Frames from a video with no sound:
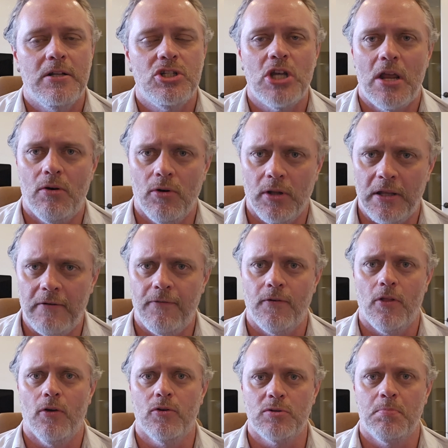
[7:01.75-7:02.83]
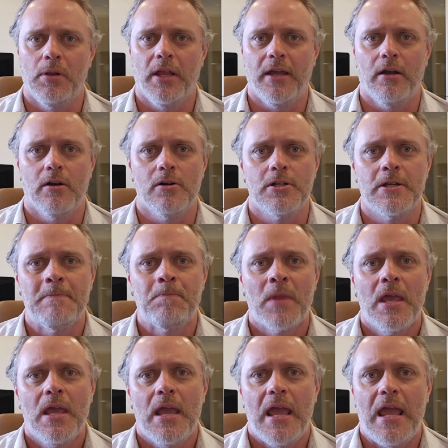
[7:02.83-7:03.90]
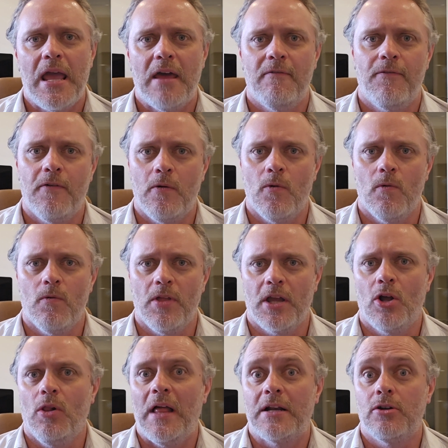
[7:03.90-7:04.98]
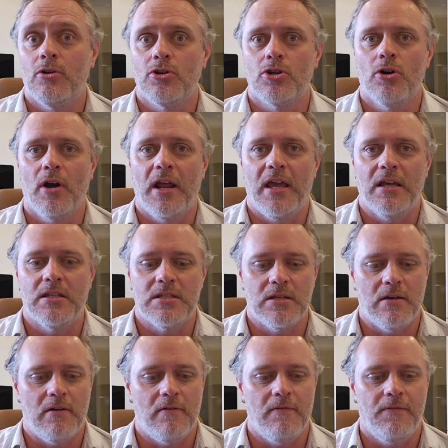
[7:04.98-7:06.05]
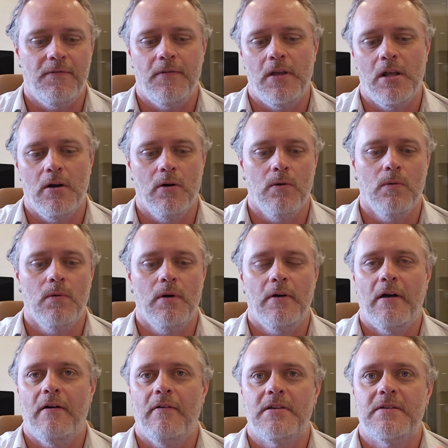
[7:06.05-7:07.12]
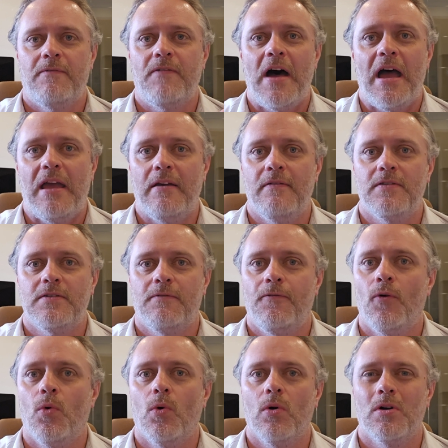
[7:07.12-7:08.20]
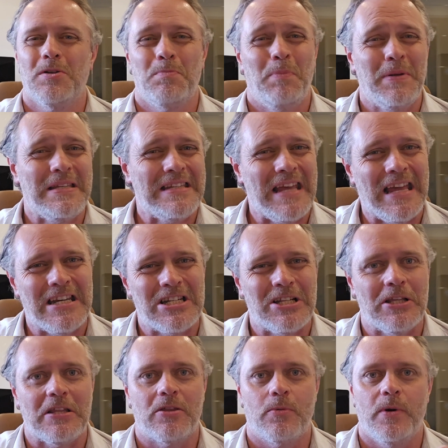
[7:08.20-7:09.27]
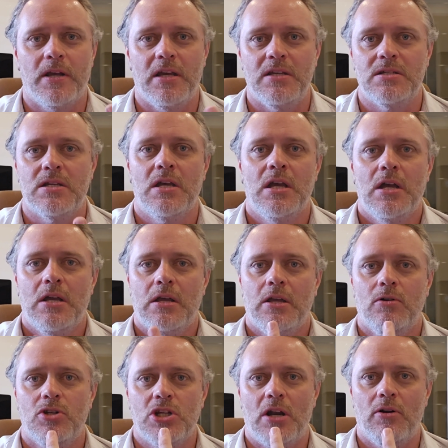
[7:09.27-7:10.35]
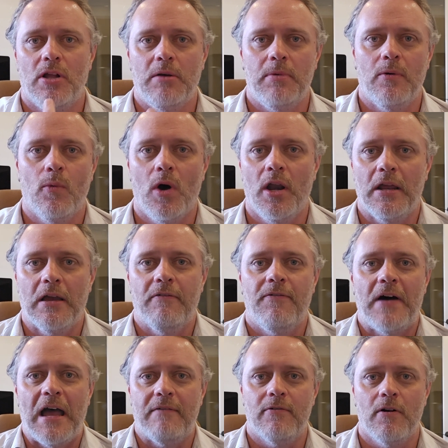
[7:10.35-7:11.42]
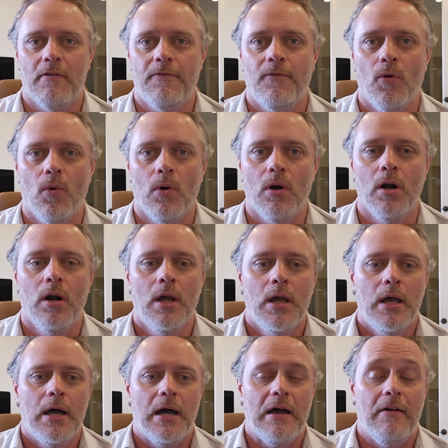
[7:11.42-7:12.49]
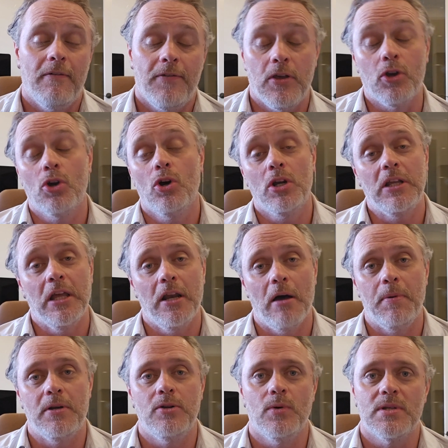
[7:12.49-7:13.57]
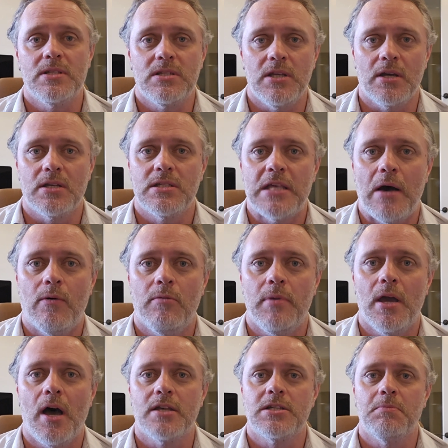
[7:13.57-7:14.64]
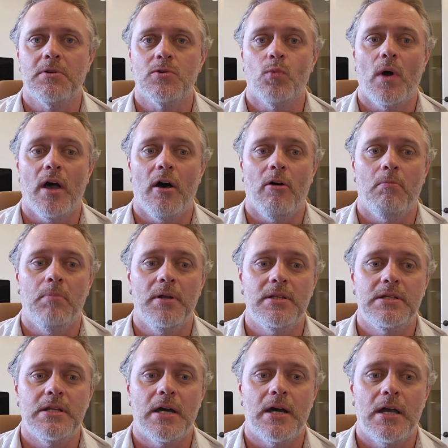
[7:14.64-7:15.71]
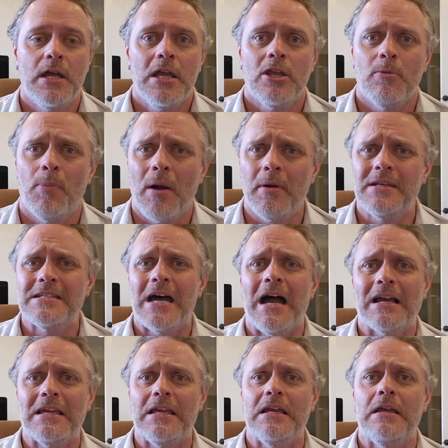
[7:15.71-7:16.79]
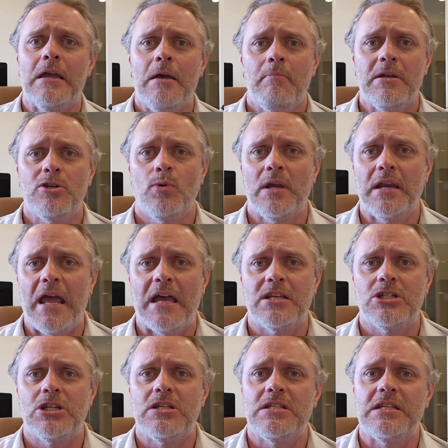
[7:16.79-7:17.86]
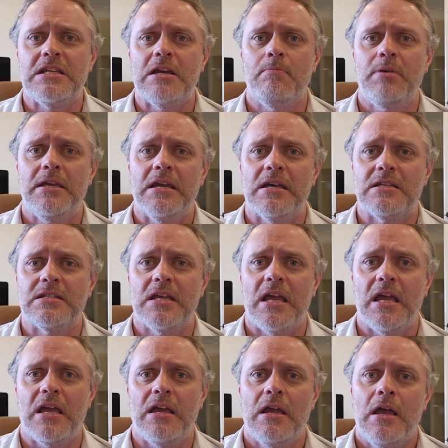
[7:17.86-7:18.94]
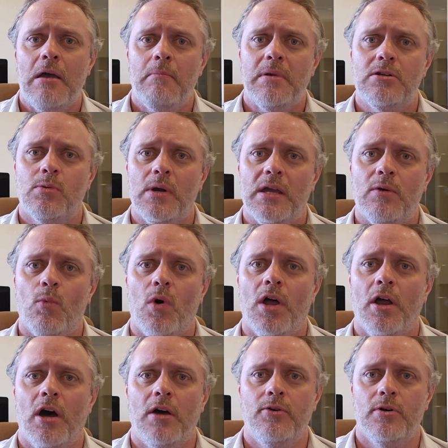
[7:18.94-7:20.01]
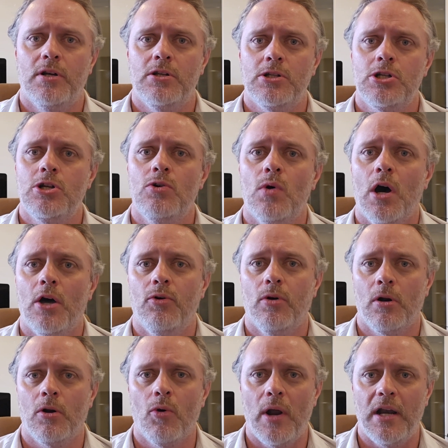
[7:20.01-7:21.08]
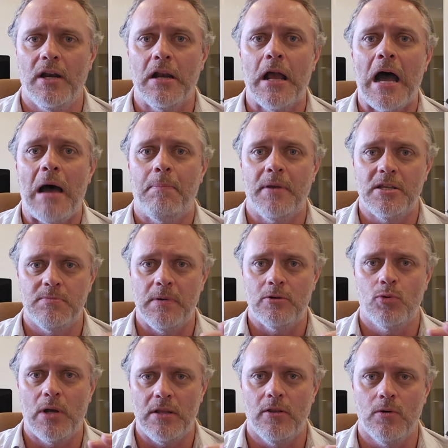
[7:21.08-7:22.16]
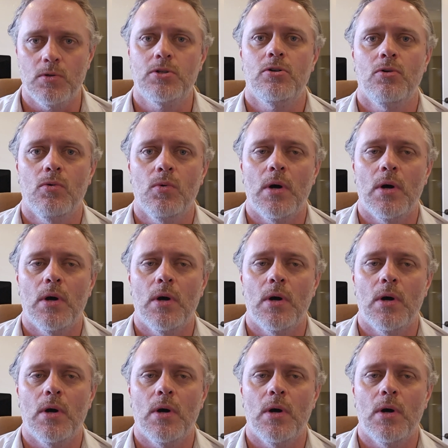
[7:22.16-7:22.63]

generally for those players. And for the collector's grades of, 5s, 4s, potentially 3s, generally I'd be wanting a 5 or a 4. If you could get up into a 6, that would be awesome as well. But you're probably talking between SGC and PSA, between 100 and 200 graded copies between those two